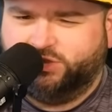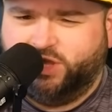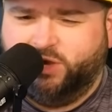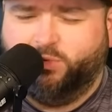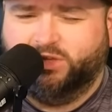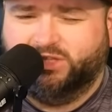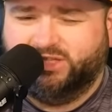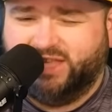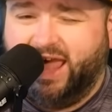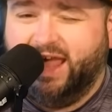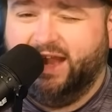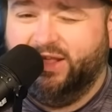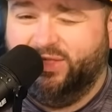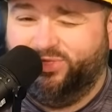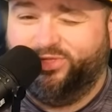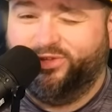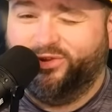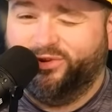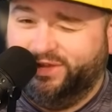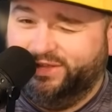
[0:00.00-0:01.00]
They were
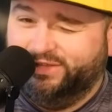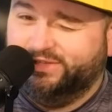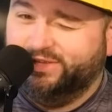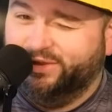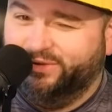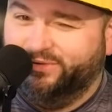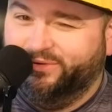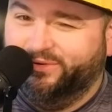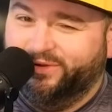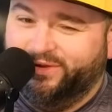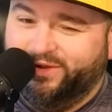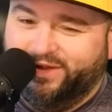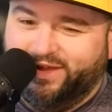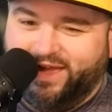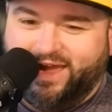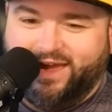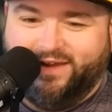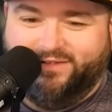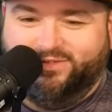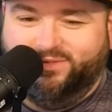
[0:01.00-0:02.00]
10-32
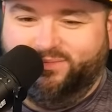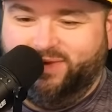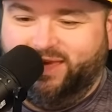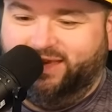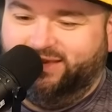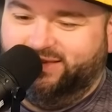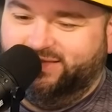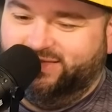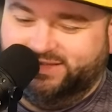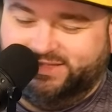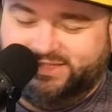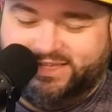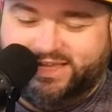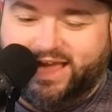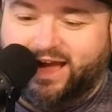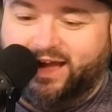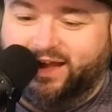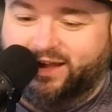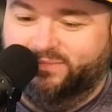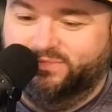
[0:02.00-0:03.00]
after making the
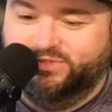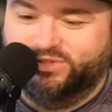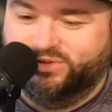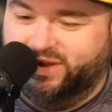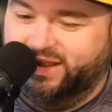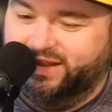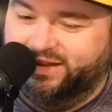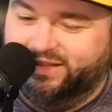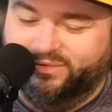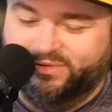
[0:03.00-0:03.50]
Siakam trade.